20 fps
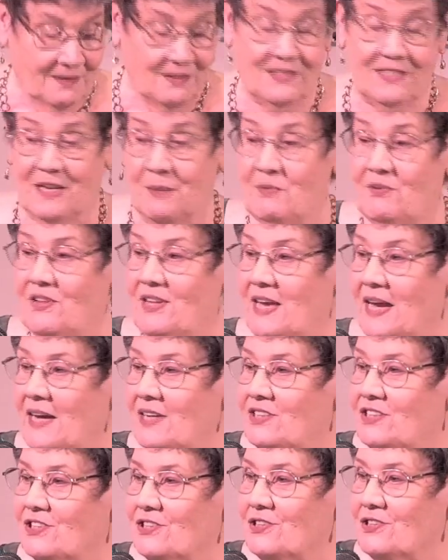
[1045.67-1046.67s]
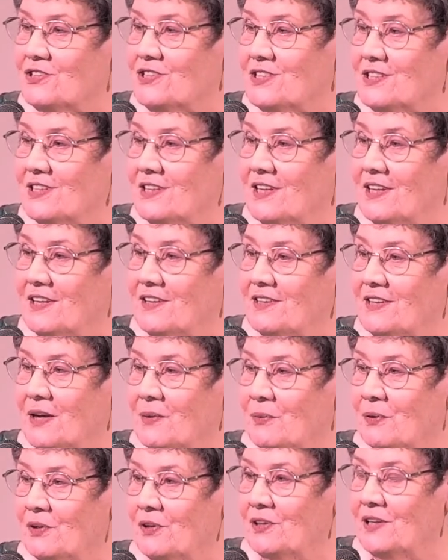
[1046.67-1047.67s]
some of the answers
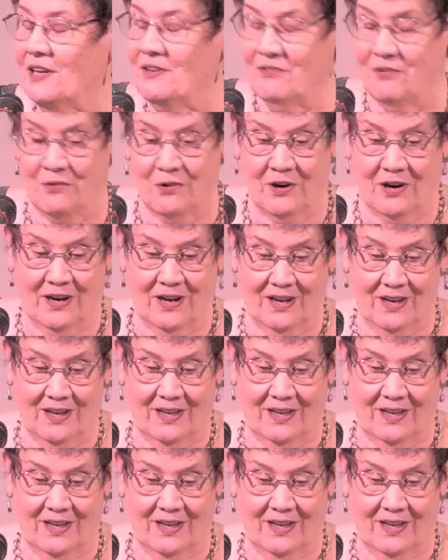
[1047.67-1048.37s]
that we're looking for.